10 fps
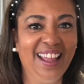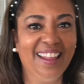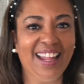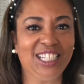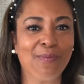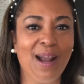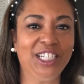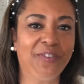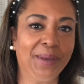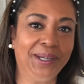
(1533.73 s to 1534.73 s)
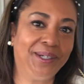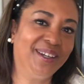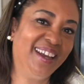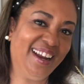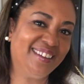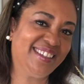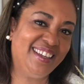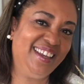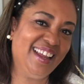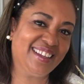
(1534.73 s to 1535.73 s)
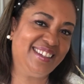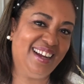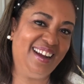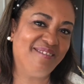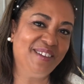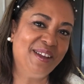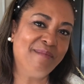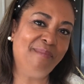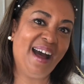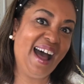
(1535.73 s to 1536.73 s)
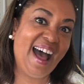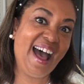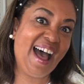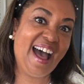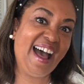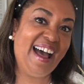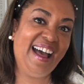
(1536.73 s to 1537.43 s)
That's my spiel, and I'll see you next time. Bye!